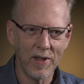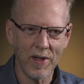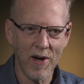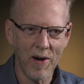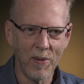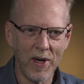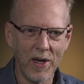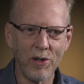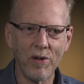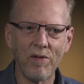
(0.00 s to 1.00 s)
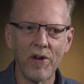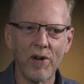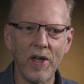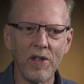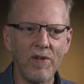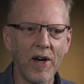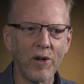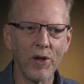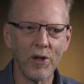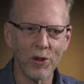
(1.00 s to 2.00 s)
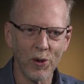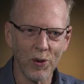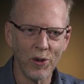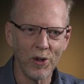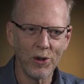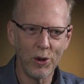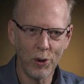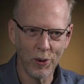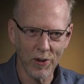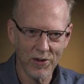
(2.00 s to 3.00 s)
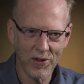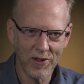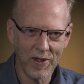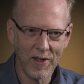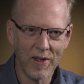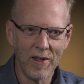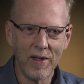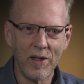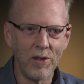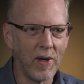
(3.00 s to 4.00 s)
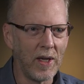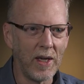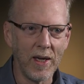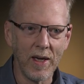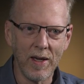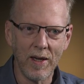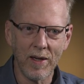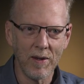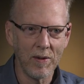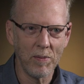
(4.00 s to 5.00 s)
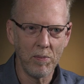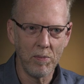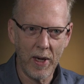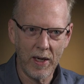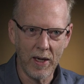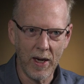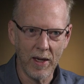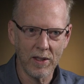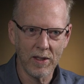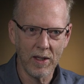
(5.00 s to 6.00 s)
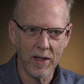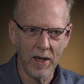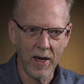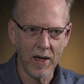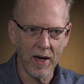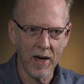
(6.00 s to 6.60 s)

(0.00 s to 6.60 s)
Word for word: the combination of various vector control tools? Do I need bed nets and